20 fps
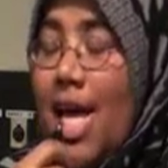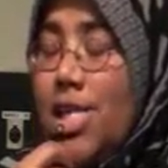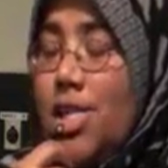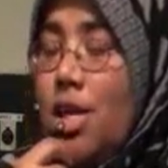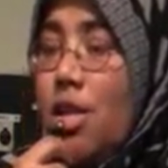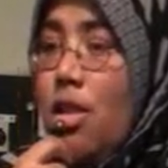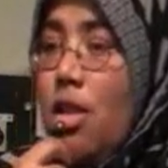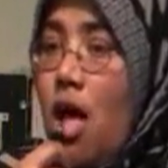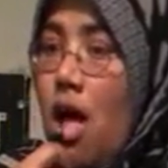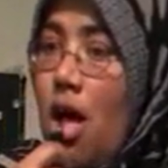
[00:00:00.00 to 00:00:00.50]

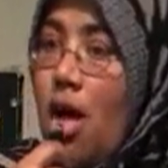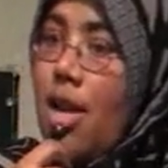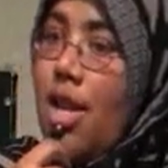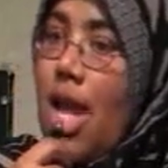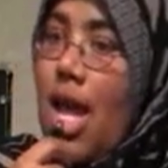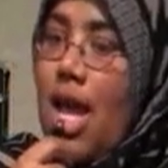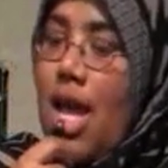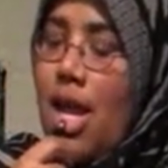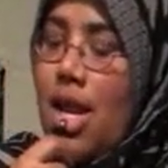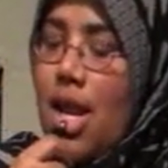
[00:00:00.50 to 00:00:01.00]
It's a
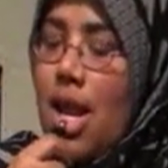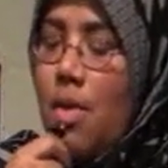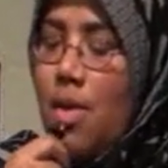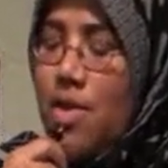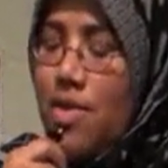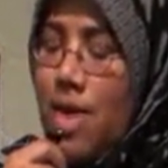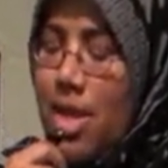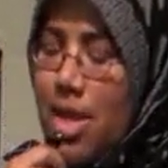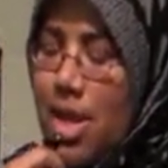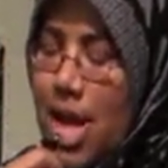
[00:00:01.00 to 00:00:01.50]
long night, and I
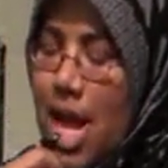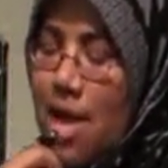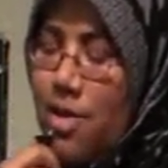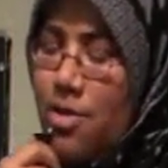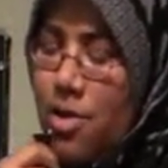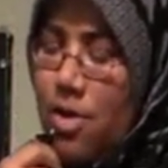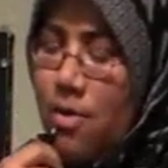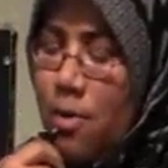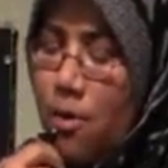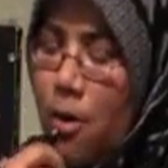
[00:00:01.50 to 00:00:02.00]
would say the
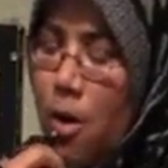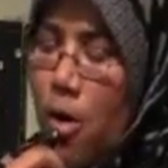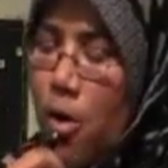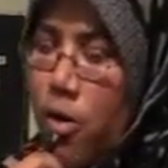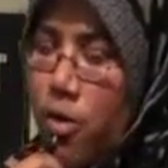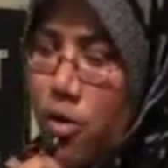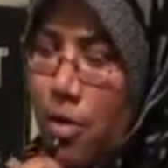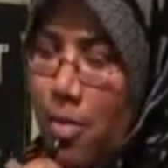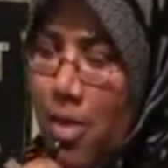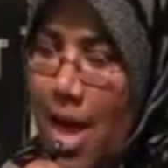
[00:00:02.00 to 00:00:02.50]
night sort of
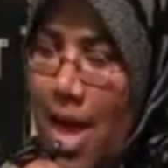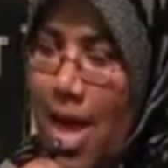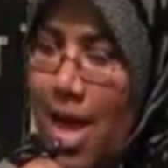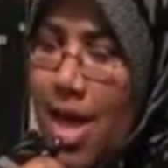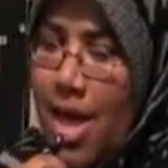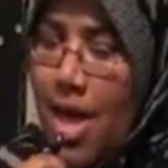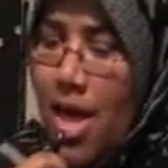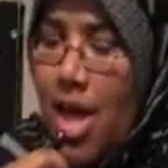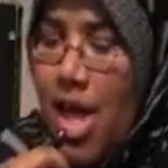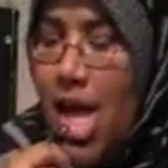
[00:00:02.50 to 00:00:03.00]
grows from
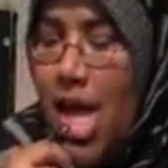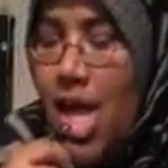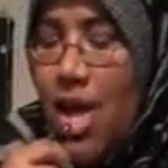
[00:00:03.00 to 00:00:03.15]
like,